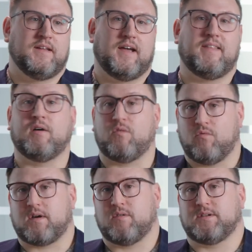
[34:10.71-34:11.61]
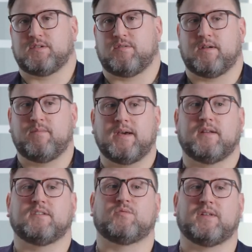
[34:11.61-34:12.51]
And that we'll go into in a bit
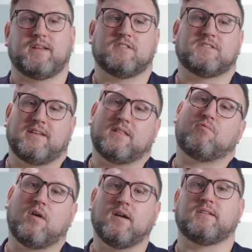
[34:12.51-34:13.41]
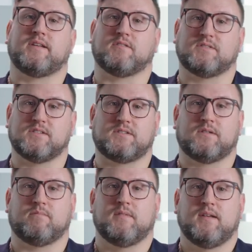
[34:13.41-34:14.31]
is really understanding the product ecosystem,